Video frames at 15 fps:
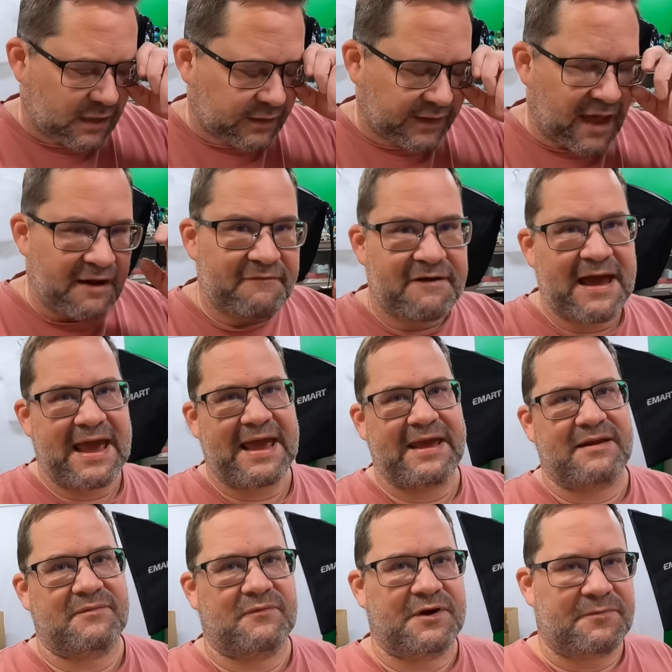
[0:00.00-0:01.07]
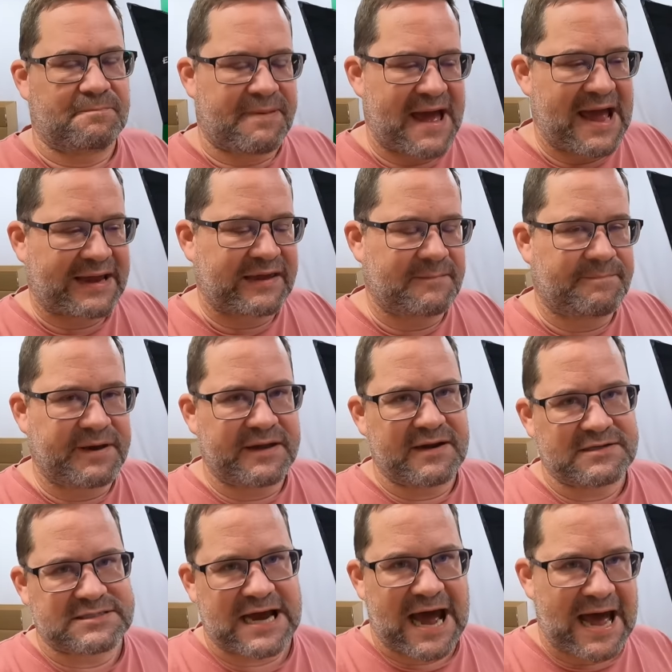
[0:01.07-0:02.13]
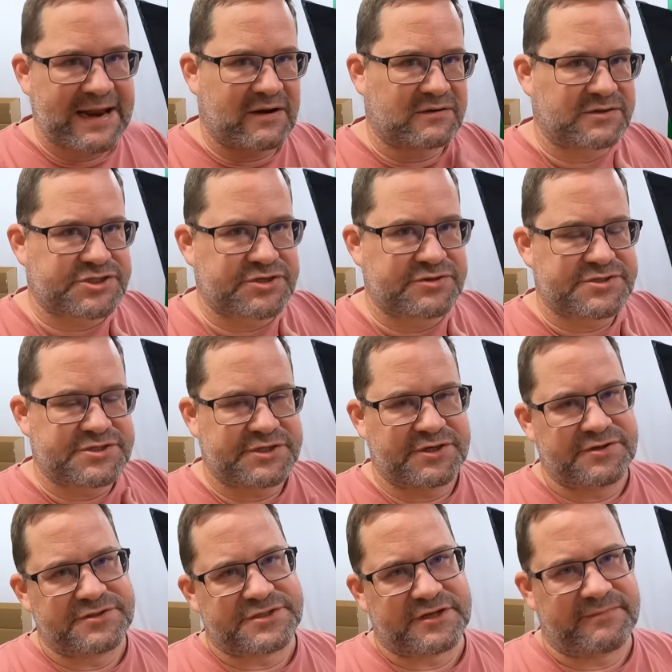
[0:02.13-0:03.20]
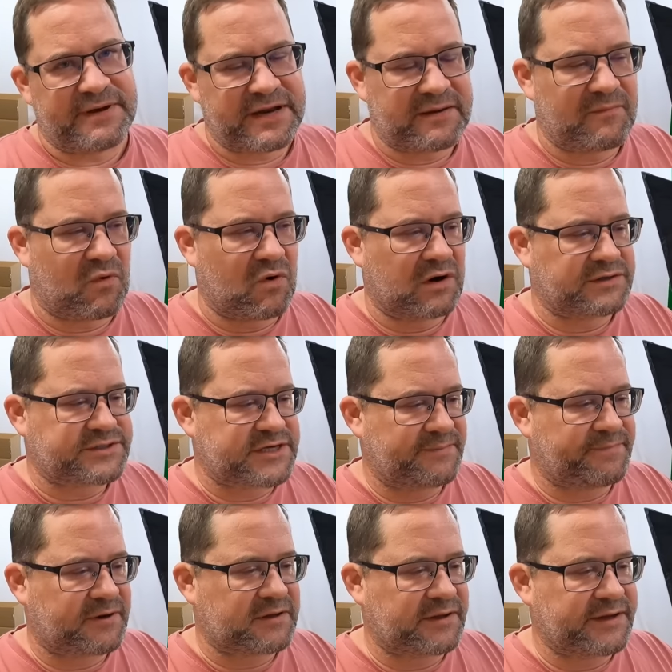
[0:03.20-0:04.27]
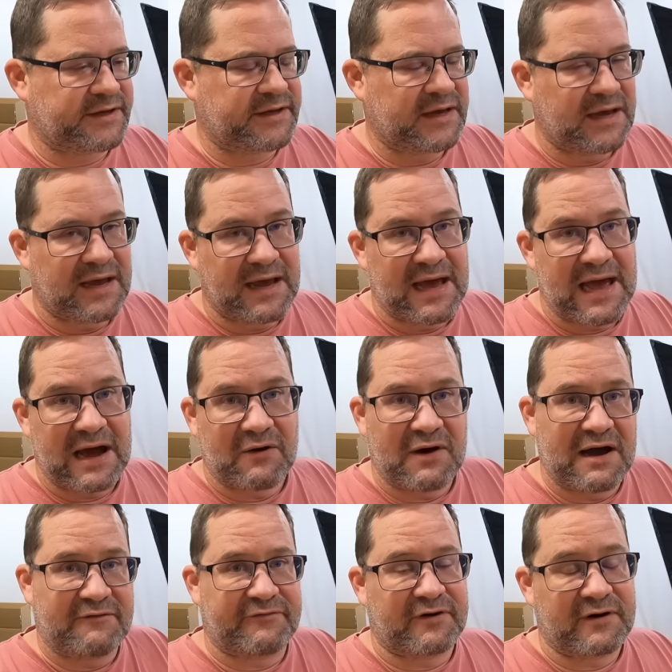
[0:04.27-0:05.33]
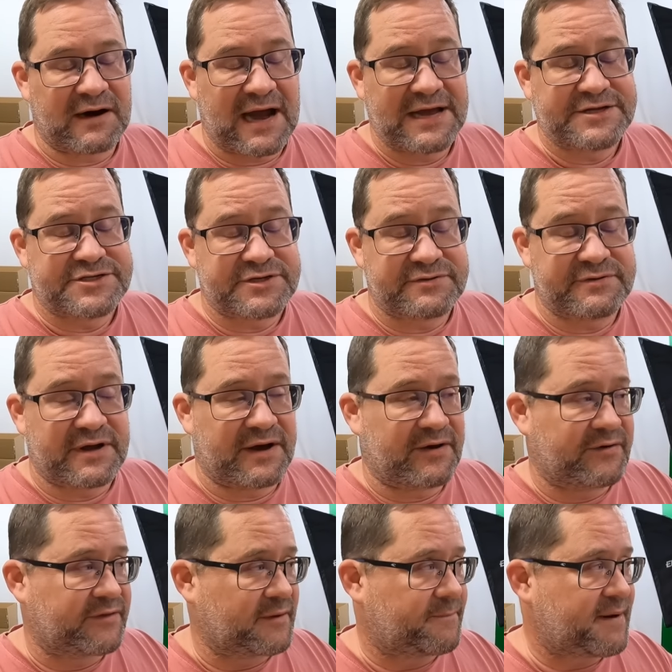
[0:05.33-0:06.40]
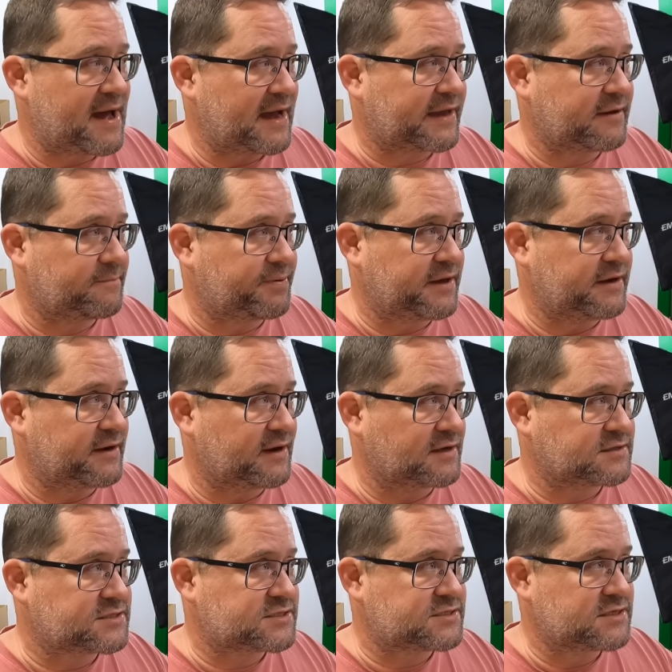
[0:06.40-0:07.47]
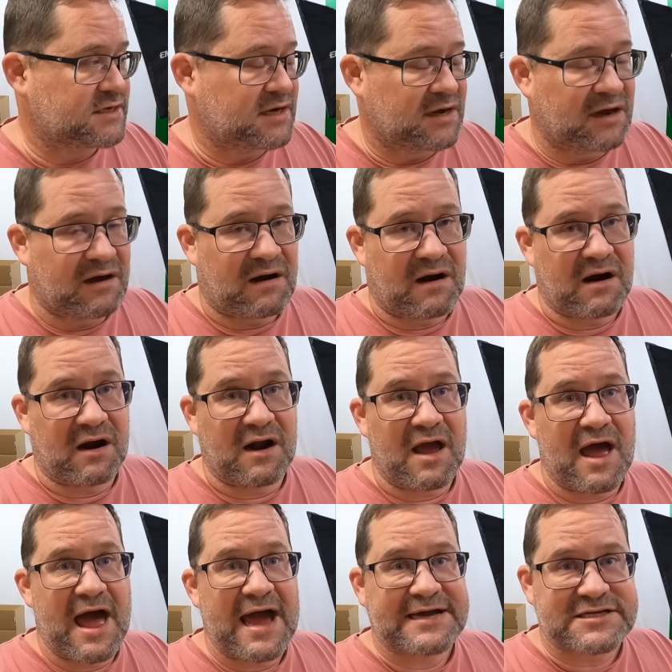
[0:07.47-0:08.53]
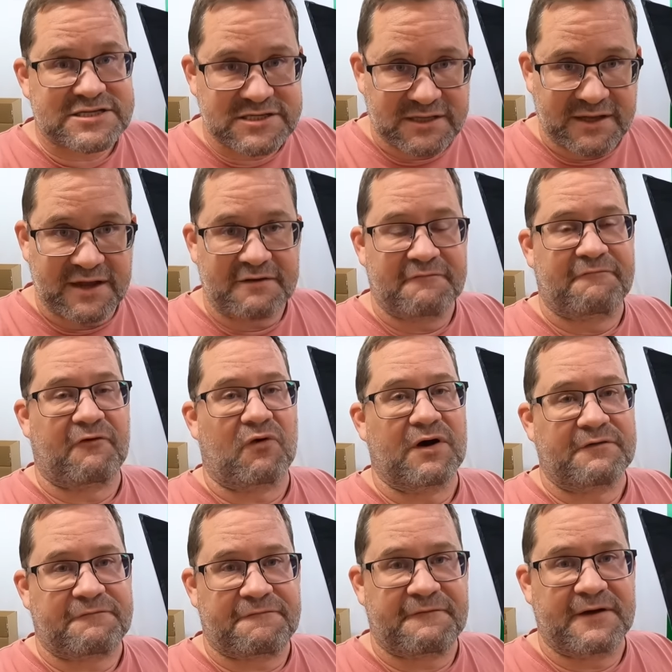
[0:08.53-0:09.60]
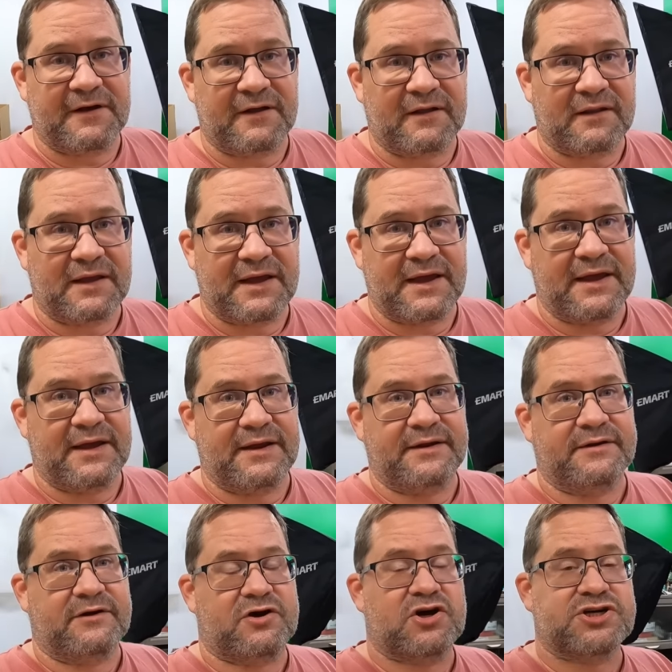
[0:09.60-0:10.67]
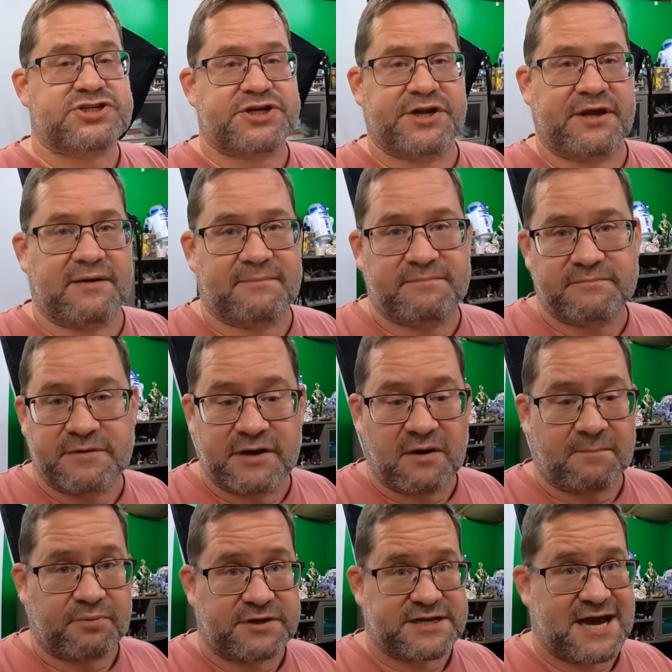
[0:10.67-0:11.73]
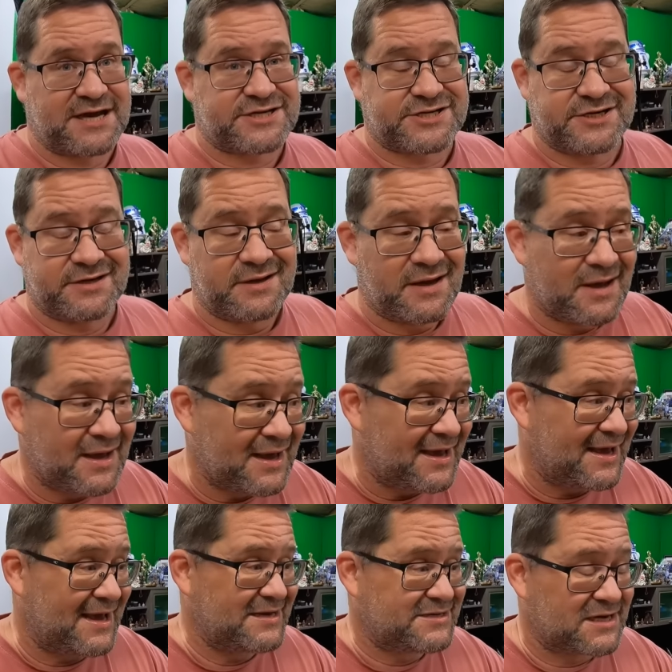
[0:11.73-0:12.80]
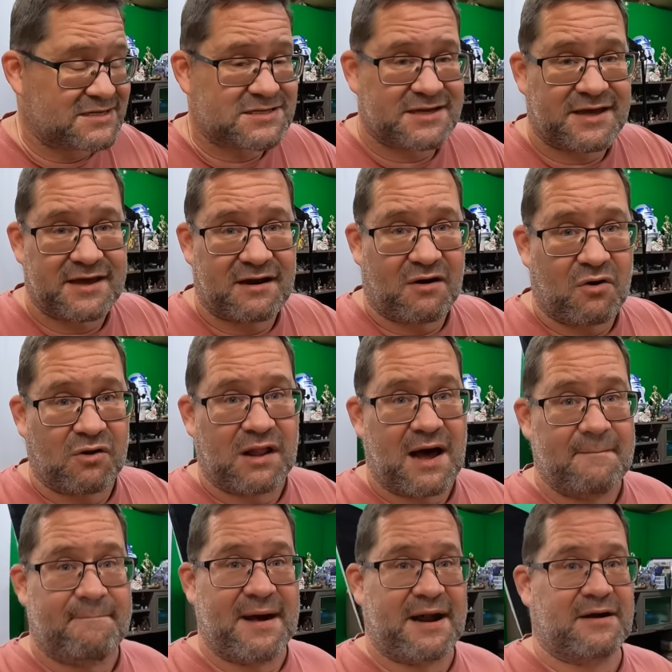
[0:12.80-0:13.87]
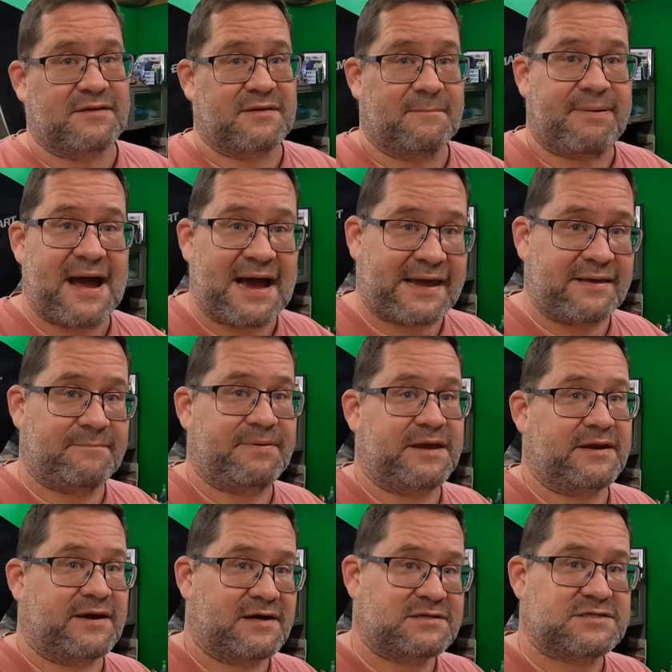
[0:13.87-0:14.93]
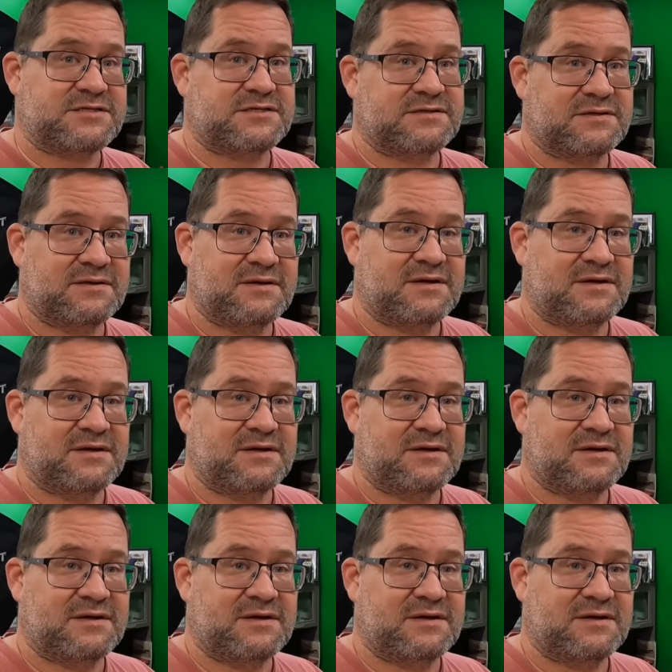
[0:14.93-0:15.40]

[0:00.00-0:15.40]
love hate with packing peanuts. I don't choose to use them anymore typically. However, I do know that packing peanuts are excellent void fill and cushioning, you know, protection. It doesn't get a whole lot better than packing peanuts.